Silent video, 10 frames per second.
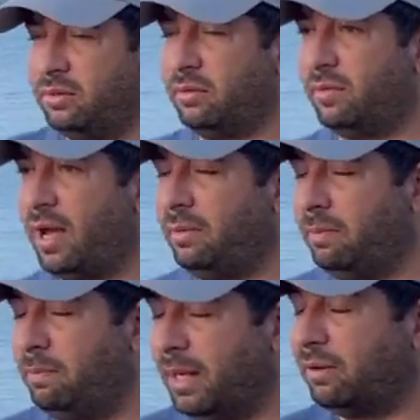the red,
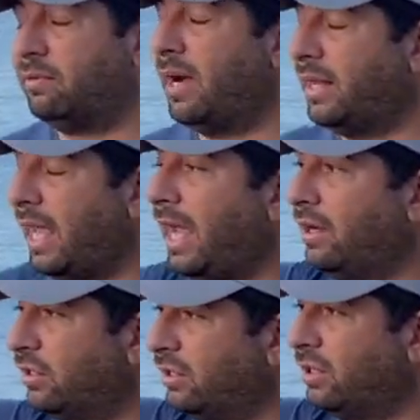big red
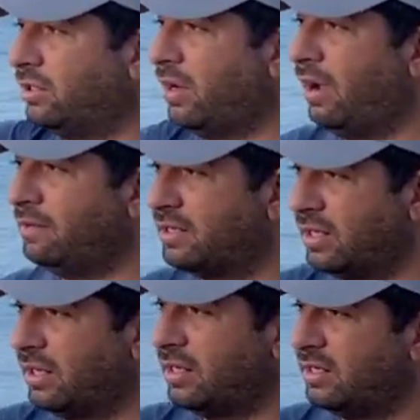anchor that you have in St.
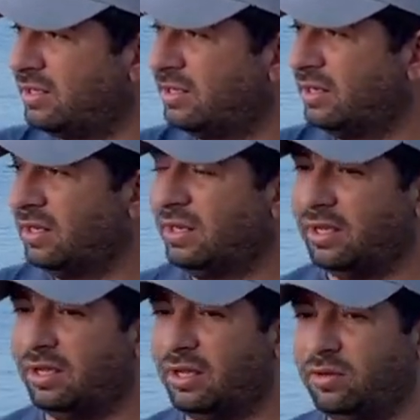Nicholas
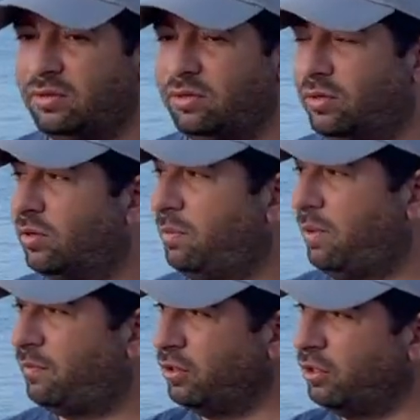uh, you, you know that
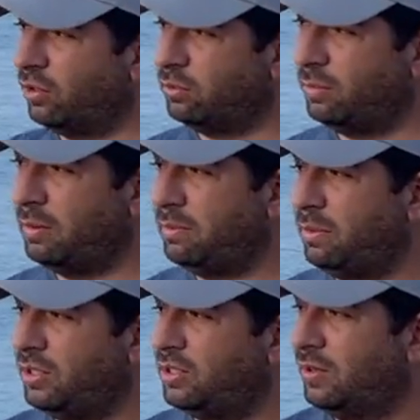before you go to Baby yeah, Beach? Yeah,
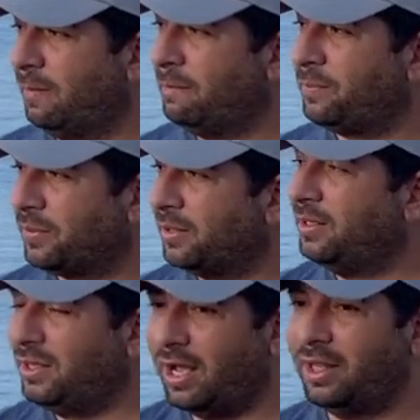where'd that anchor
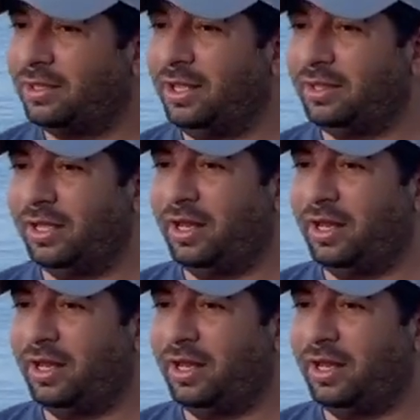from? Yeah, that, like that,